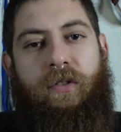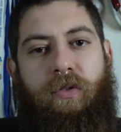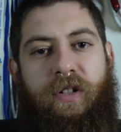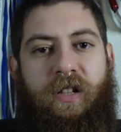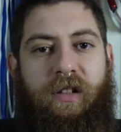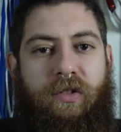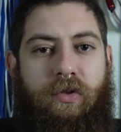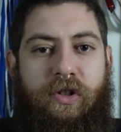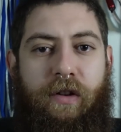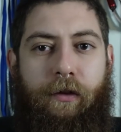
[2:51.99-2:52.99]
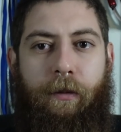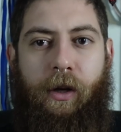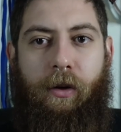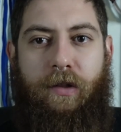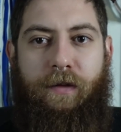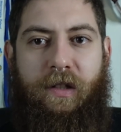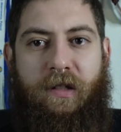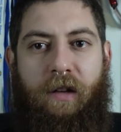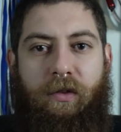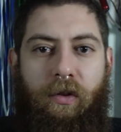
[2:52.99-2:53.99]
So I started switching from the CrossFit
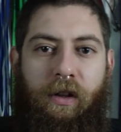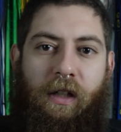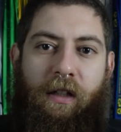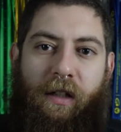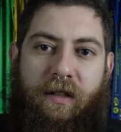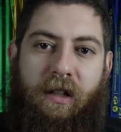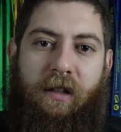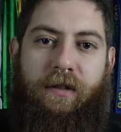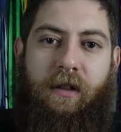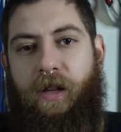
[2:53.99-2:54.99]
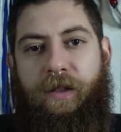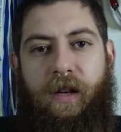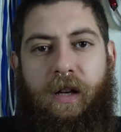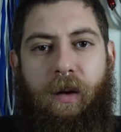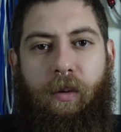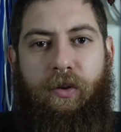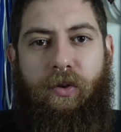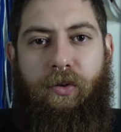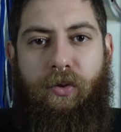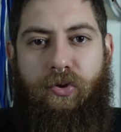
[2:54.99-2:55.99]
sleeves to the tighter sleeves, and then I went
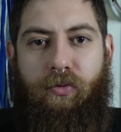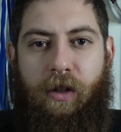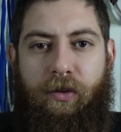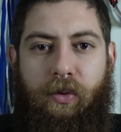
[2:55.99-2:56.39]
on to squat